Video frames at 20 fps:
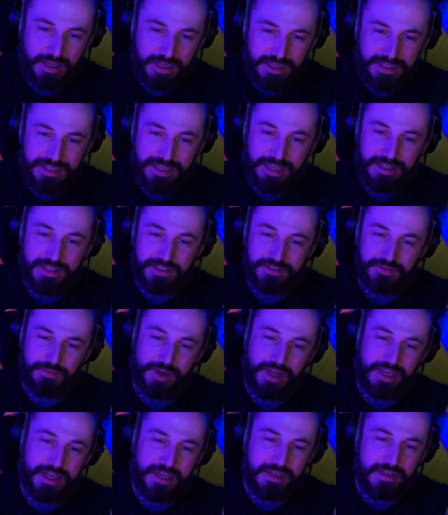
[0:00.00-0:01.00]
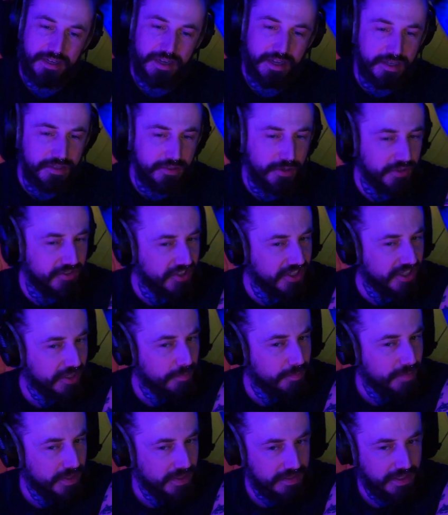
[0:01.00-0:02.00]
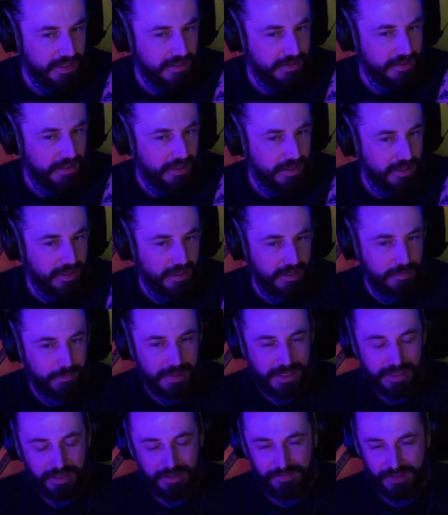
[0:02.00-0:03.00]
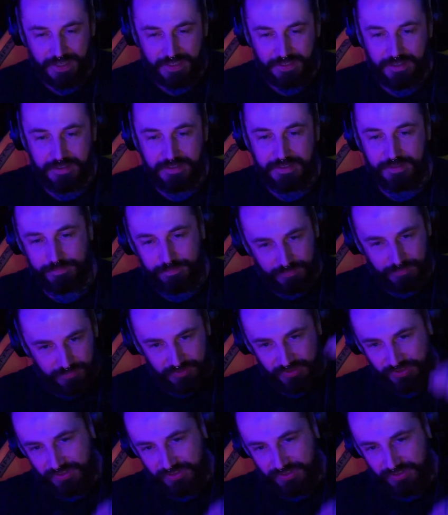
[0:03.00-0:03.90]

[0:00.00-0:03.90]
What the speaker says: yeah, that's right, in Nottingham, in the middle of England, just